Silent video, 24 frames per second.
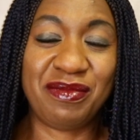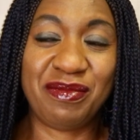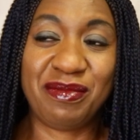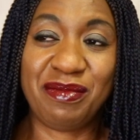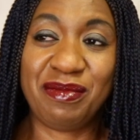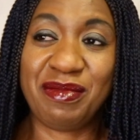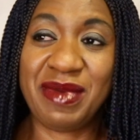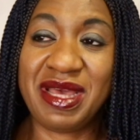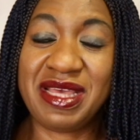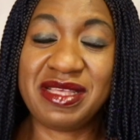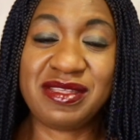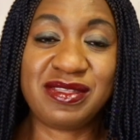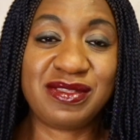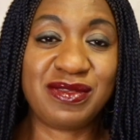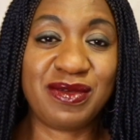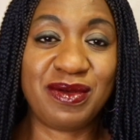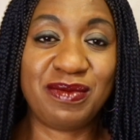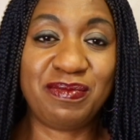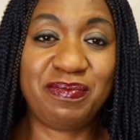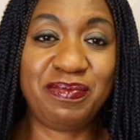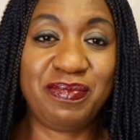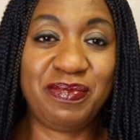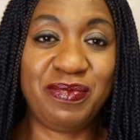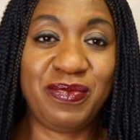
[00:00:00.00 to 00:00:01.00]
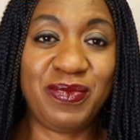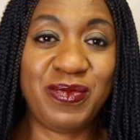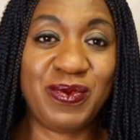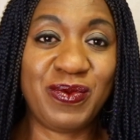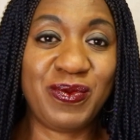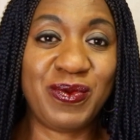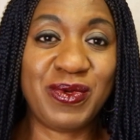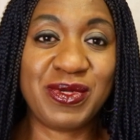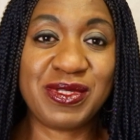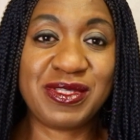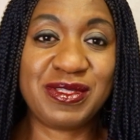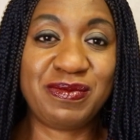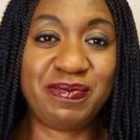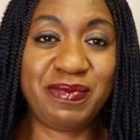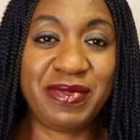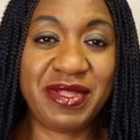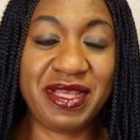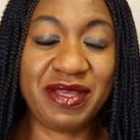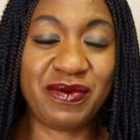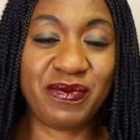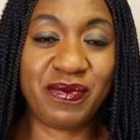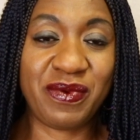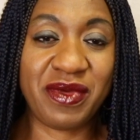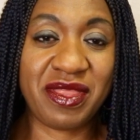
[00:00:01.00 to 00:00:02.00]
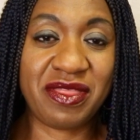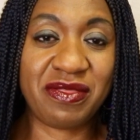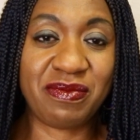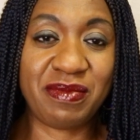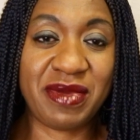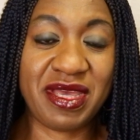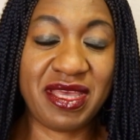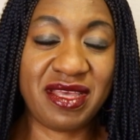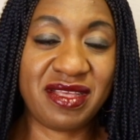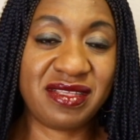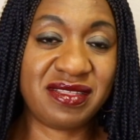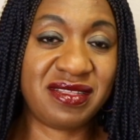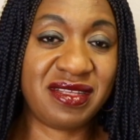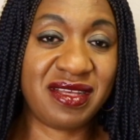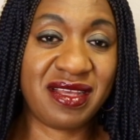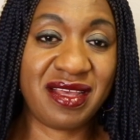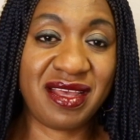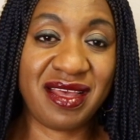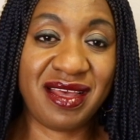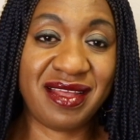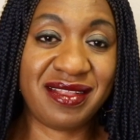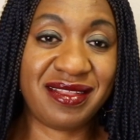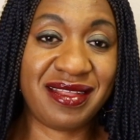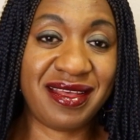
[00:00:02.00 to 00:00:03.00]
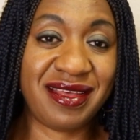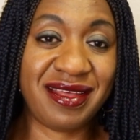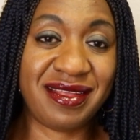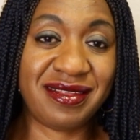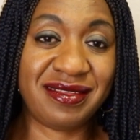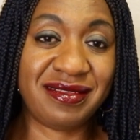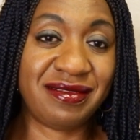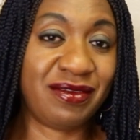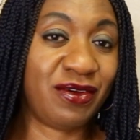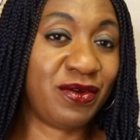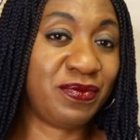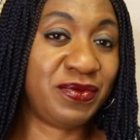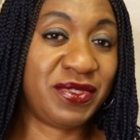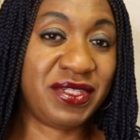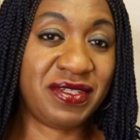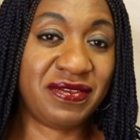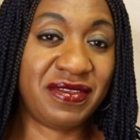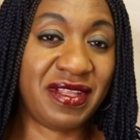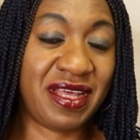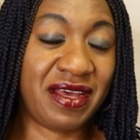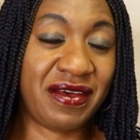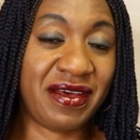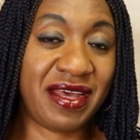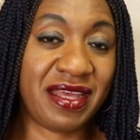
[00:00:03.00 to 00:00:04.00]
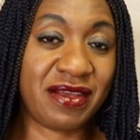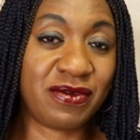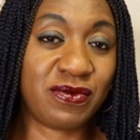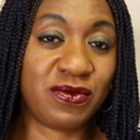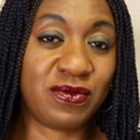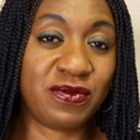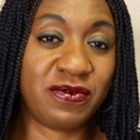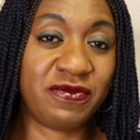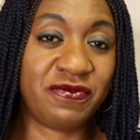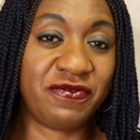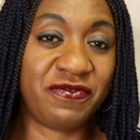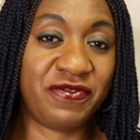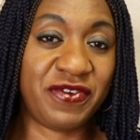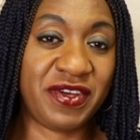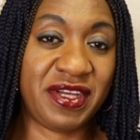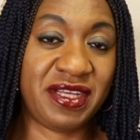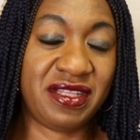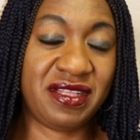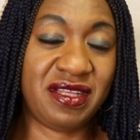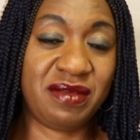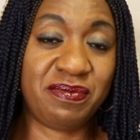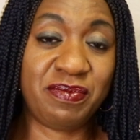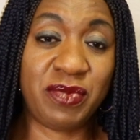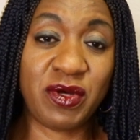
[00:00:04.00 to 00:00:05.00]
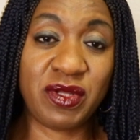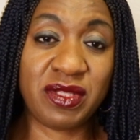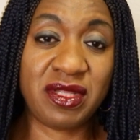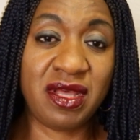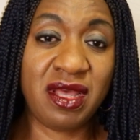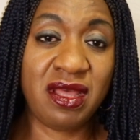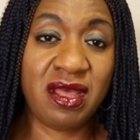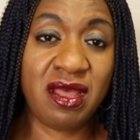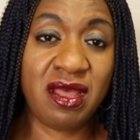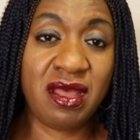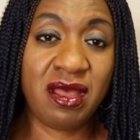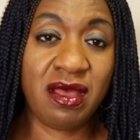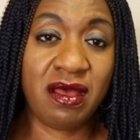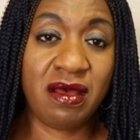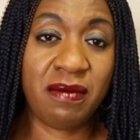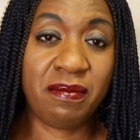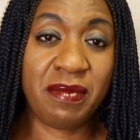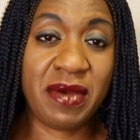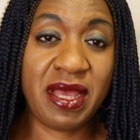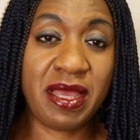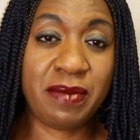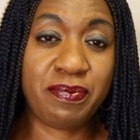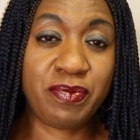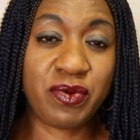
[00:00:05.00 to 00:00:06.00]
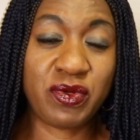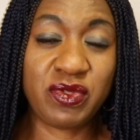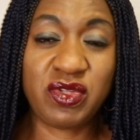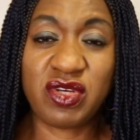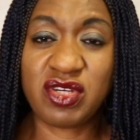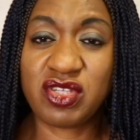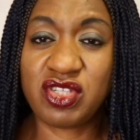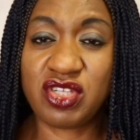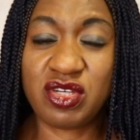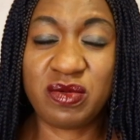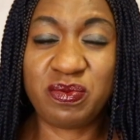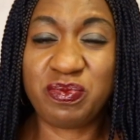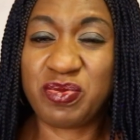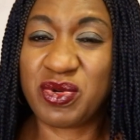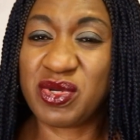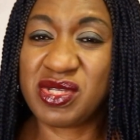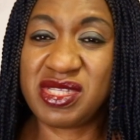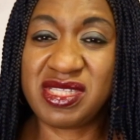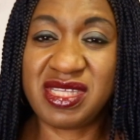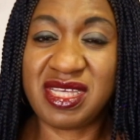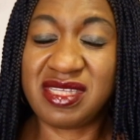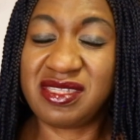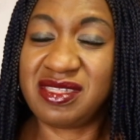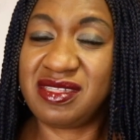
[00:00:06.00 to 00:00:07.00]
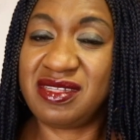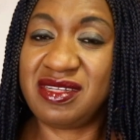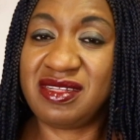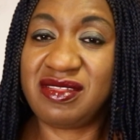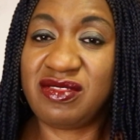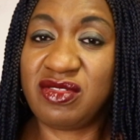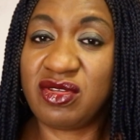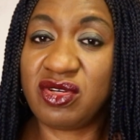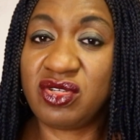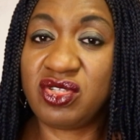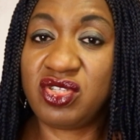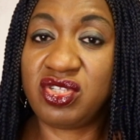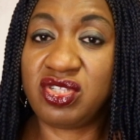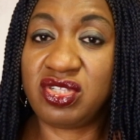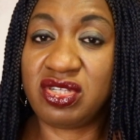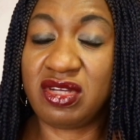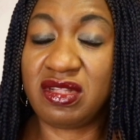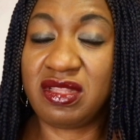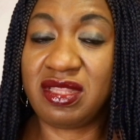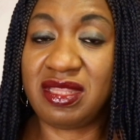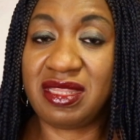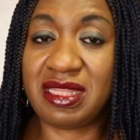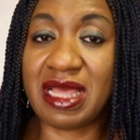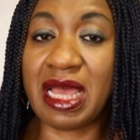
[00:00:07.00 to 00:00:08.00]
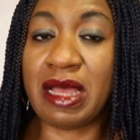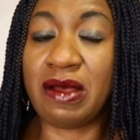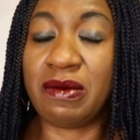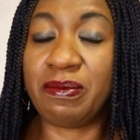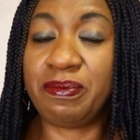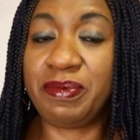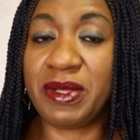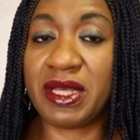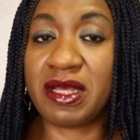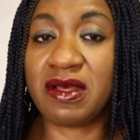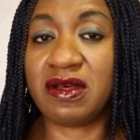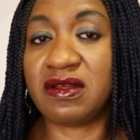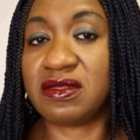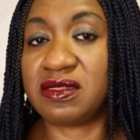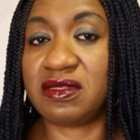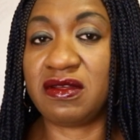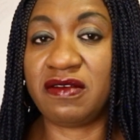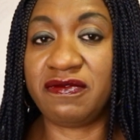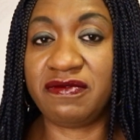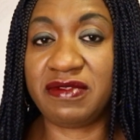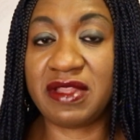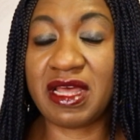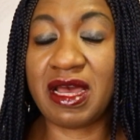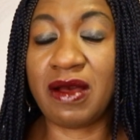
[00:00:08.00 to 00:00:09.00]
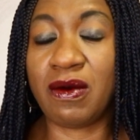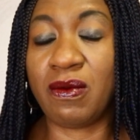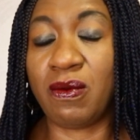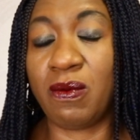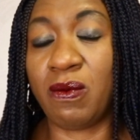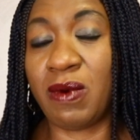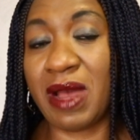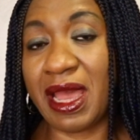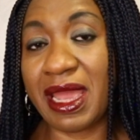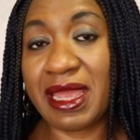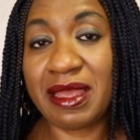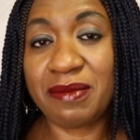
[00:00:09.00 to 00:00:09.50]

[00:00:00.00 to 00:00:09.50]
My son was playing with my SD card, and up till now I couldn't find it, but my production process did not shut down because of that. Why?